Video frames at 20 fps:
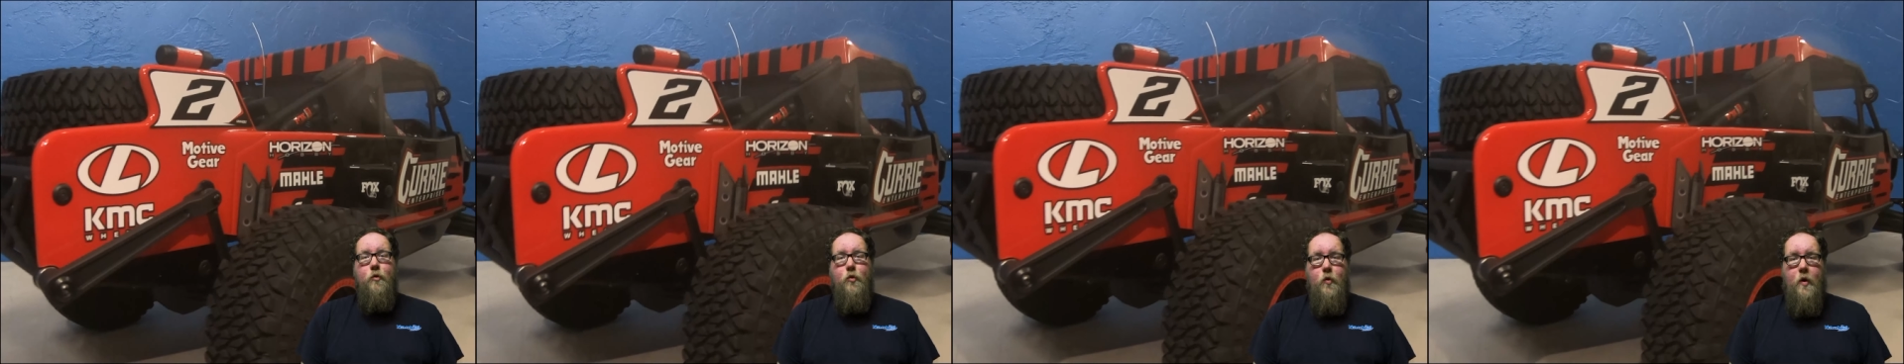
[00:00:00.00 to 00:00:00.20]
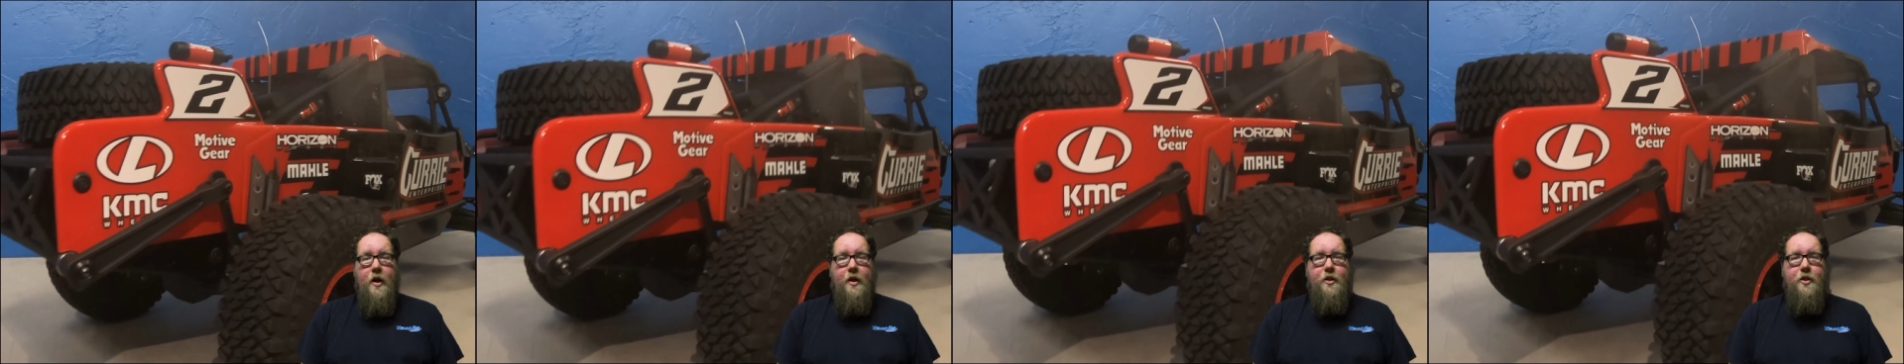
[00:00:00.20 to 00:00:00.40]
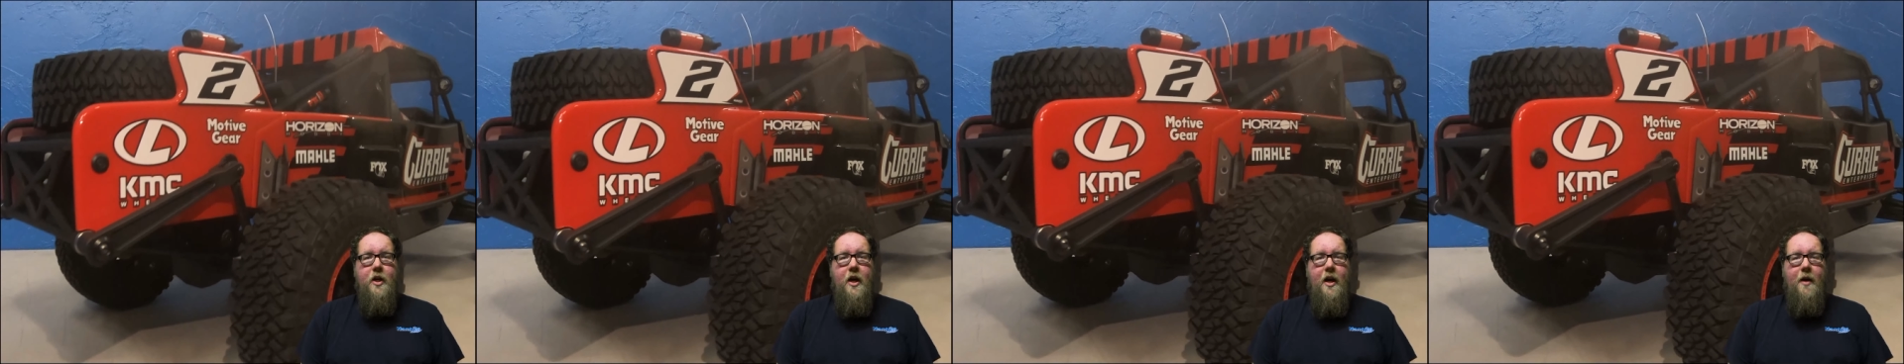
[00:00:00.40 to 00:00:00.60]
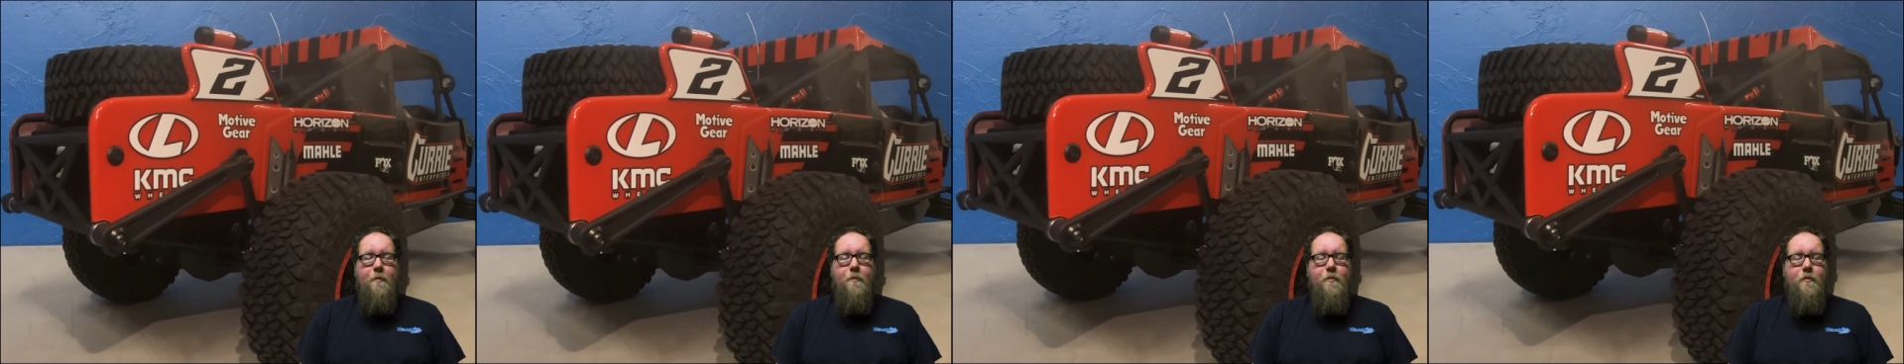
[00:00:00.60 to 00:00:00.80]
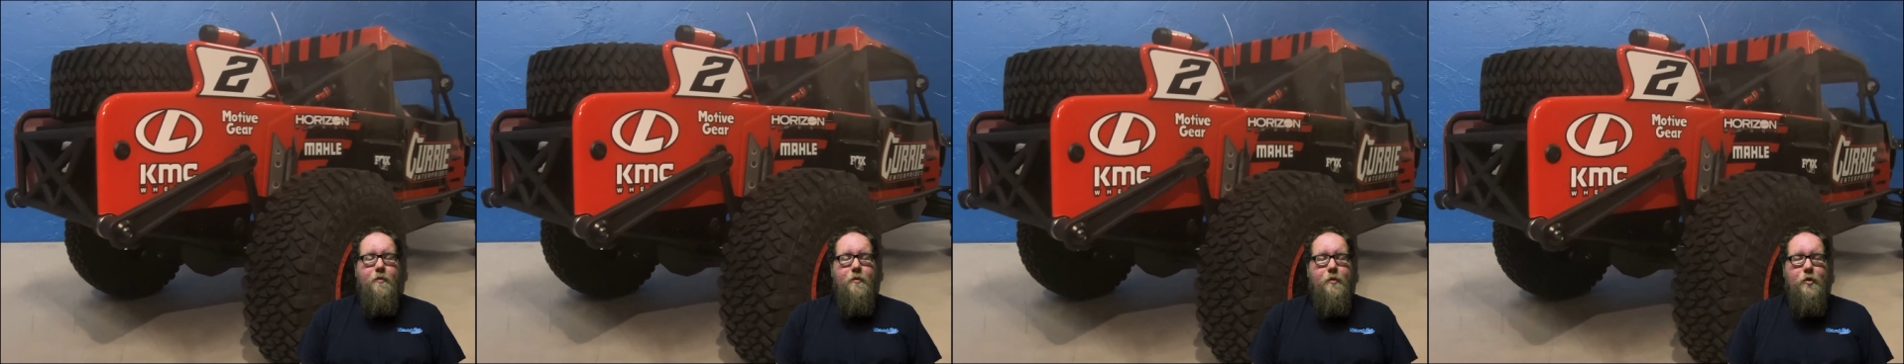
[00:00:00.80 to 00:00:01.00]
great
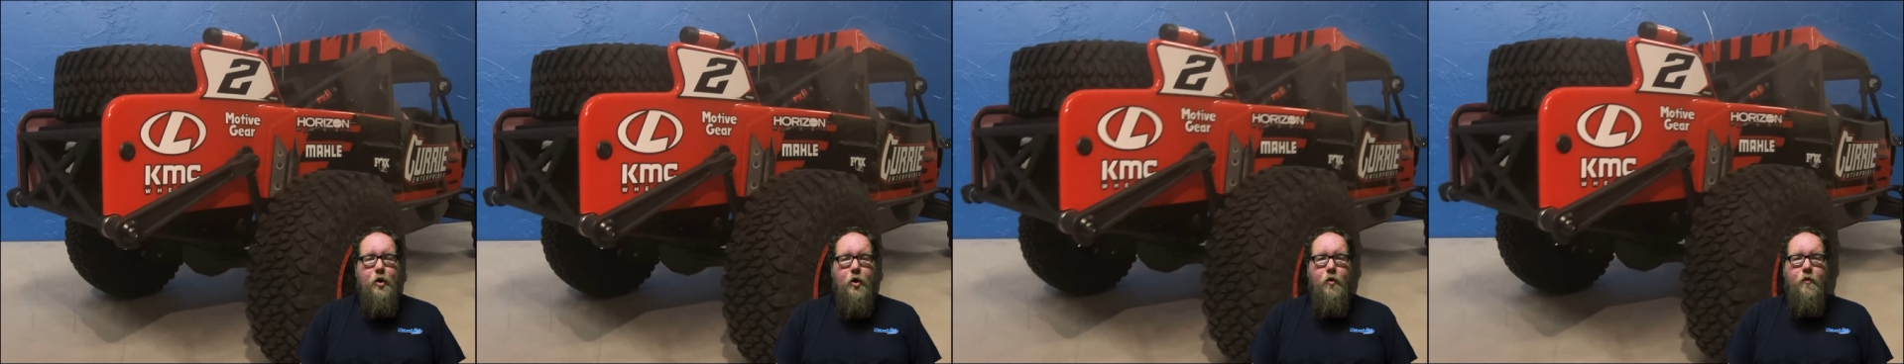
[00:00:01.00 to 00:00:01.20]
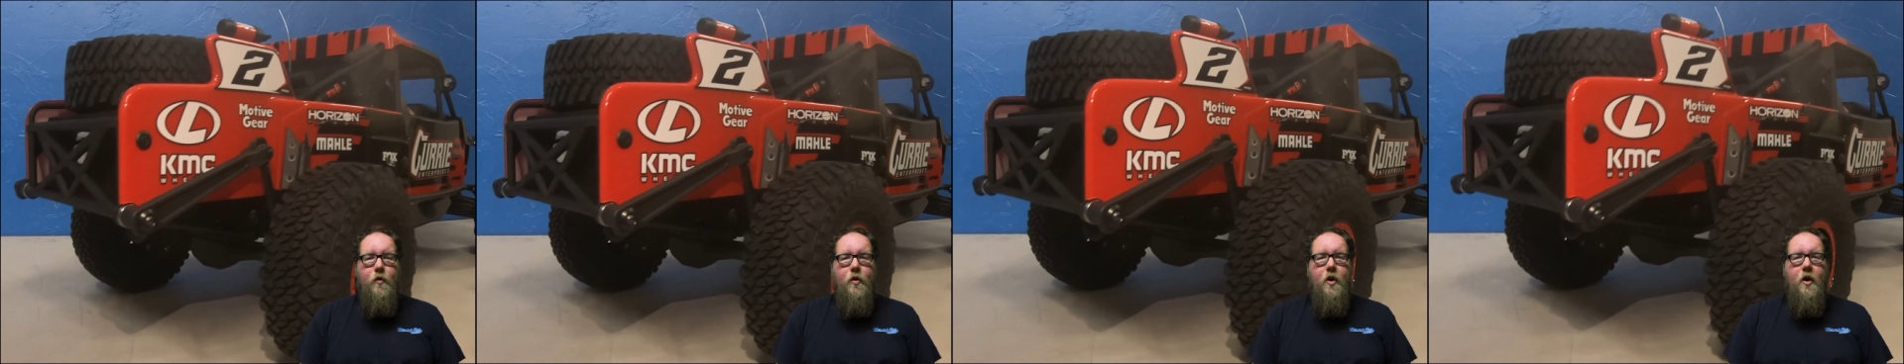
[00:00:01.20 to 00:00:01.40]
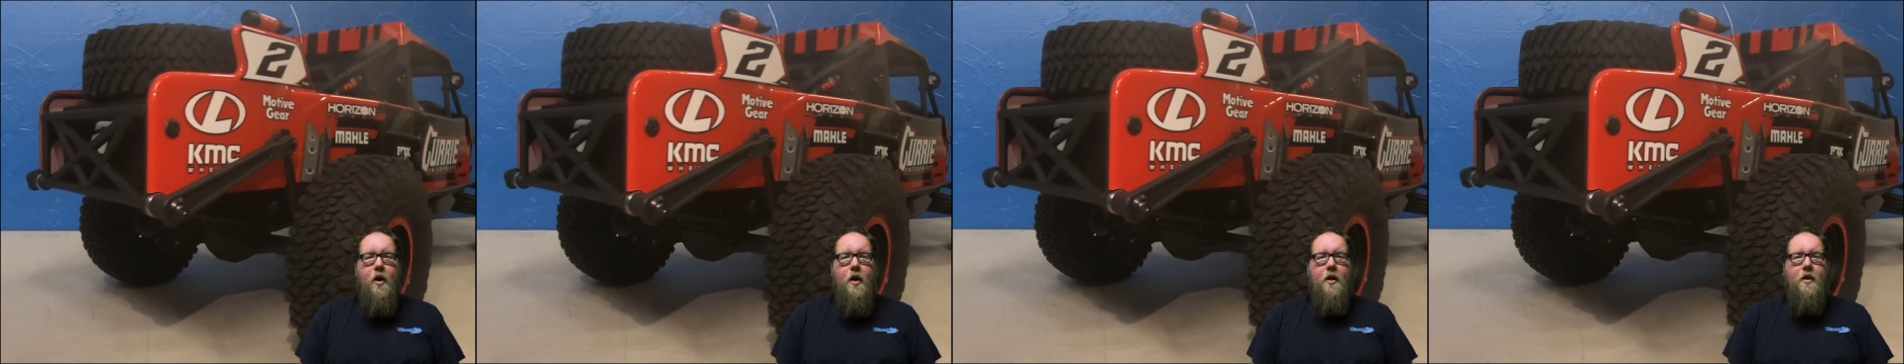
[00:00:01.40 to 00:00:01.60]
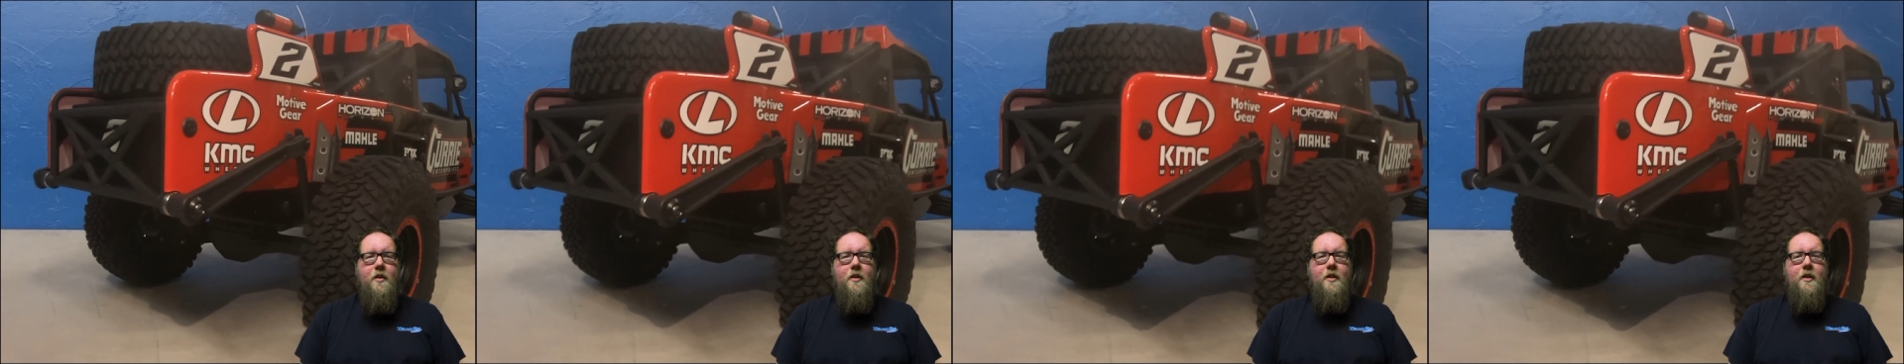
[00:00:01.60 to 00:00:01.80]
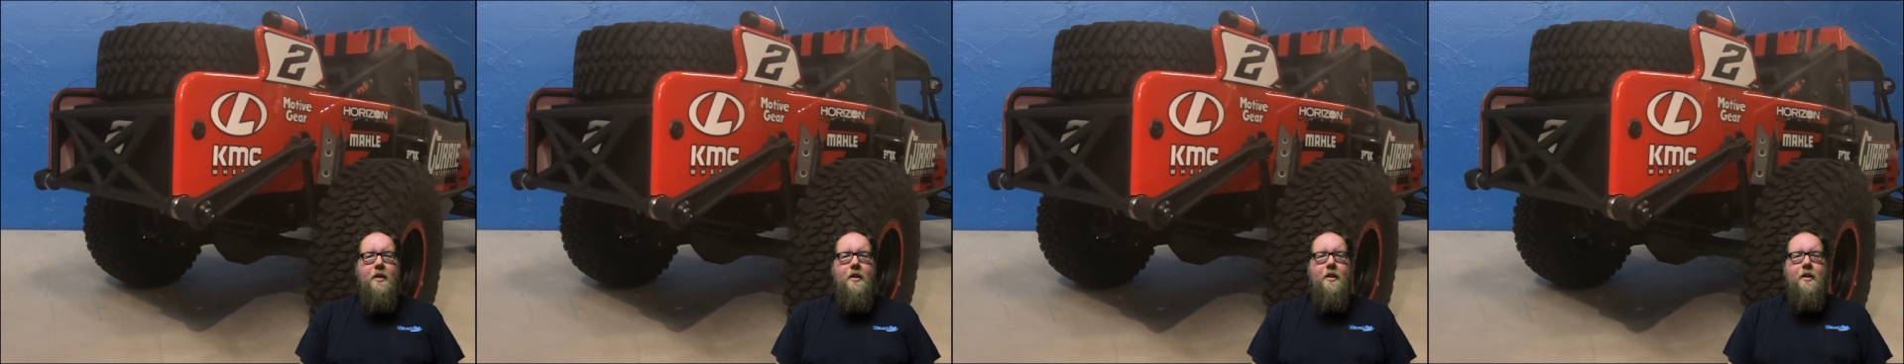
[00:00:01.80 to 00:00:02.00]
job overall.